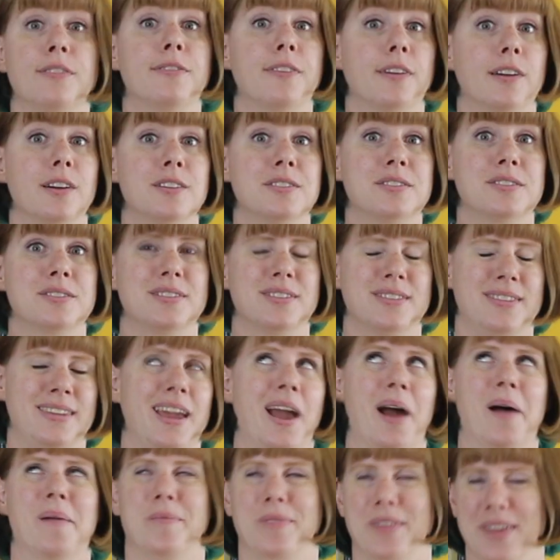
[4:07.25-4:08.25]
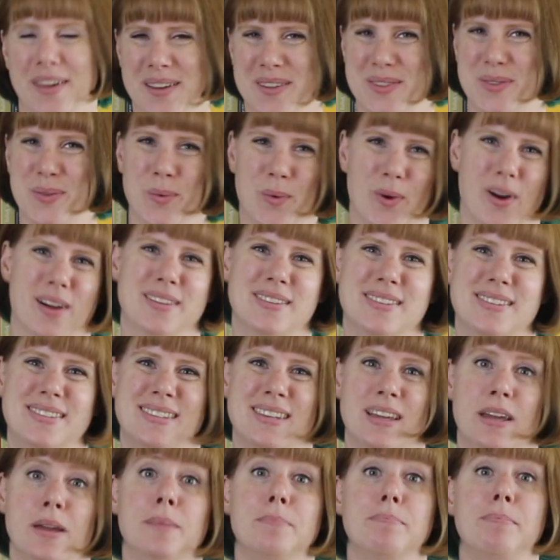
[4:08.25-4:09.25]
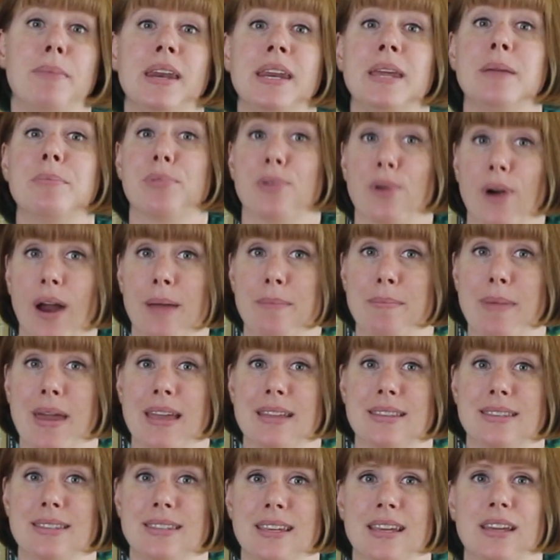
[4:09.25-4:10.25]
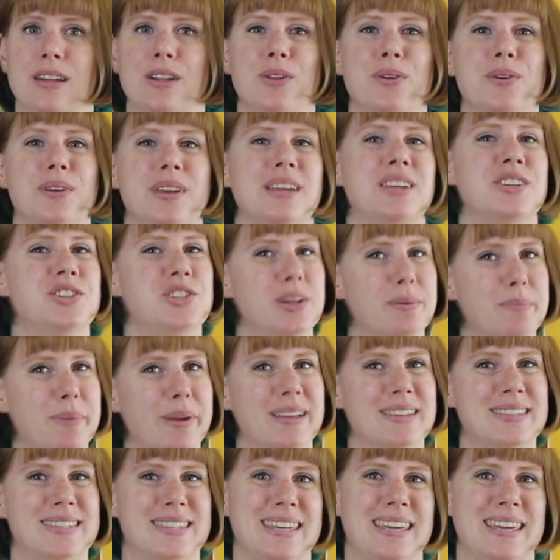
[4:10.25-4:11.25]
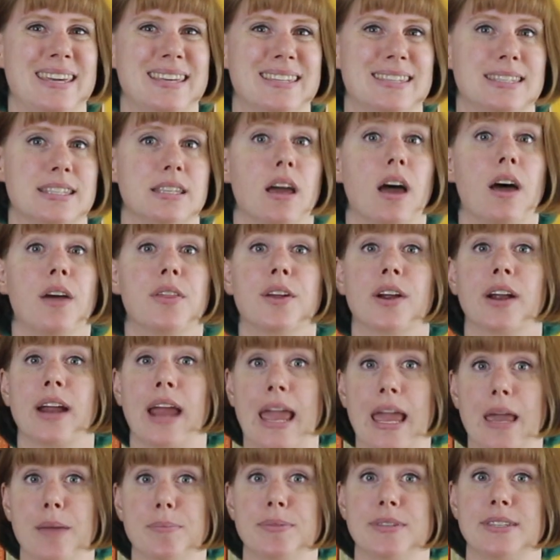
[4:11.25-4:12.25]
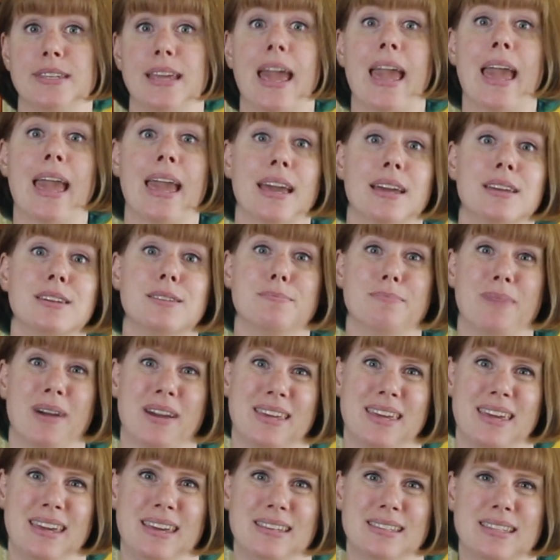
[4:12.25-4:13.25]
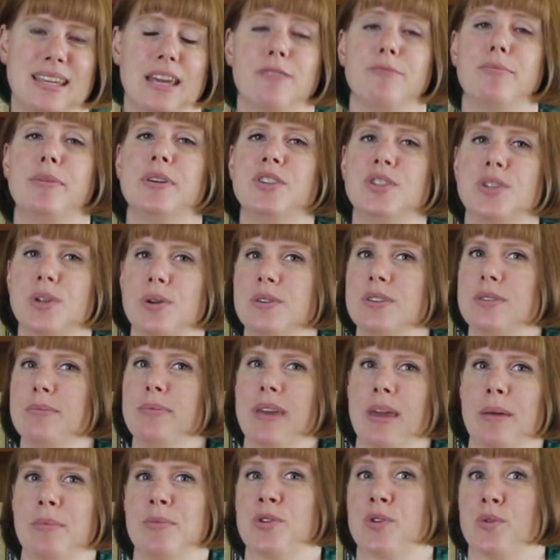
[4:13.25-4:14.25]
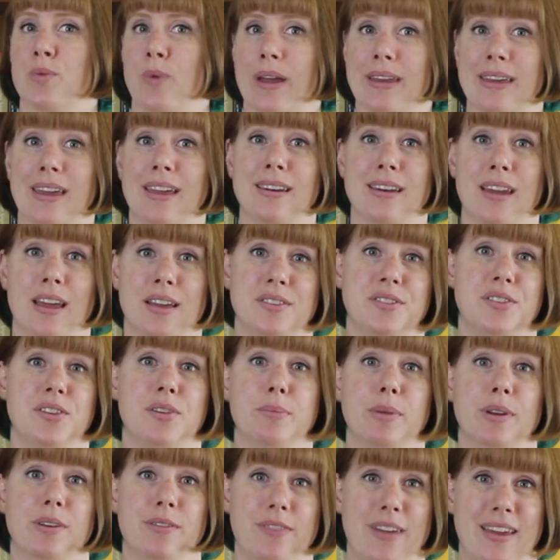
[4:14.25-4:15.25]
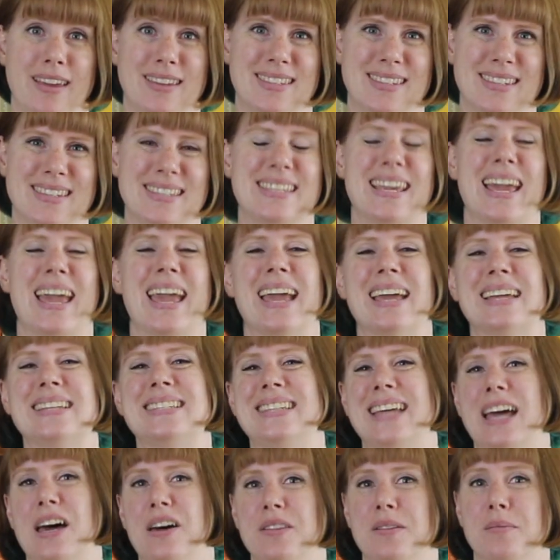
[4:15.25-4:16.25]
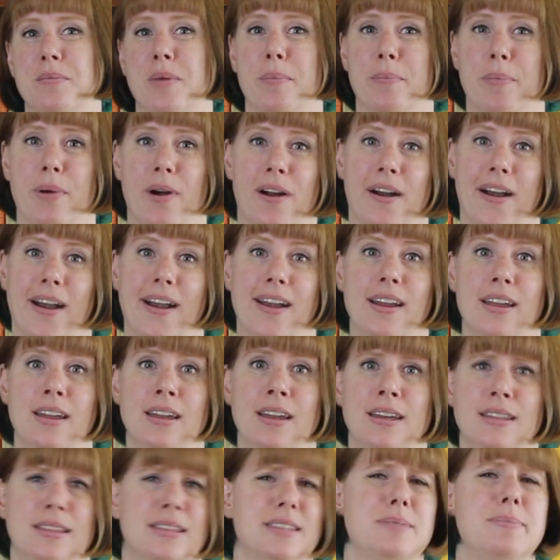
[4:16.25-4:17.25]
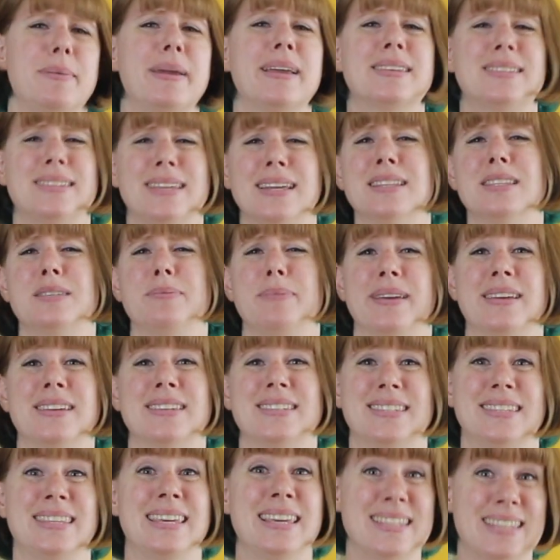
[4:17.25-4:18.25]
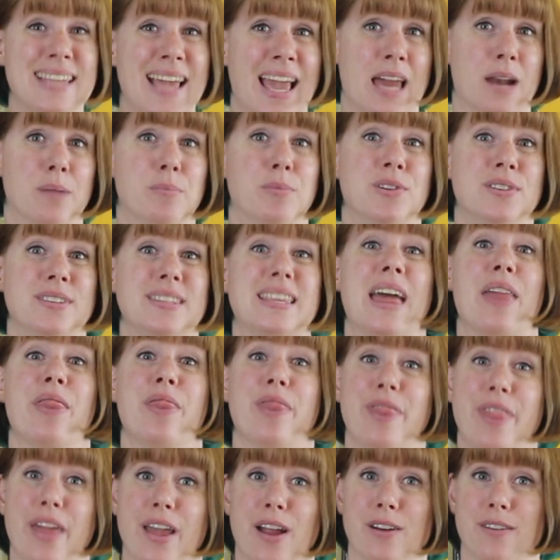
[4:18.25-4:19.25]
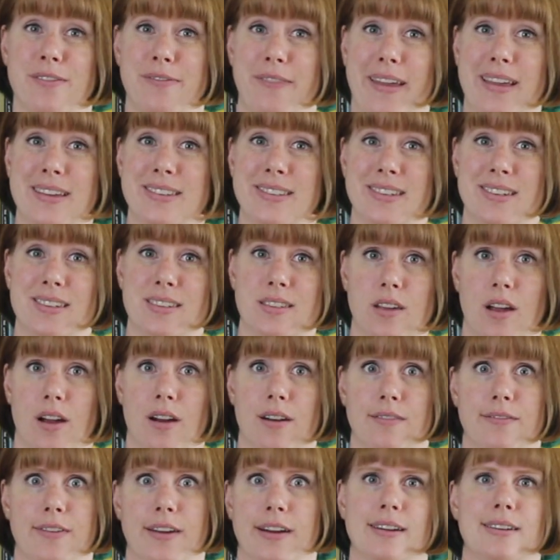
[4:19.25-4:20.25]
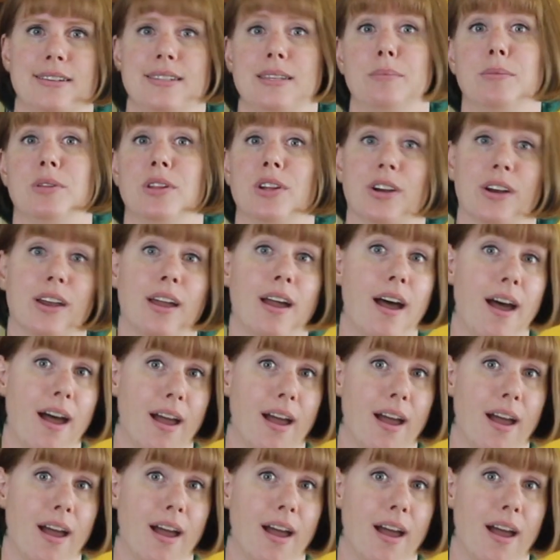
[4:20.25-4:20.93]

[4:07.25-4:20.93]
First, the obvious ones. Many primates, including chimpanzees, other apes, and monkeys, have been shown to be able to recognize human faces and tell them apart. This makes sense because these animals and their faces are very similar to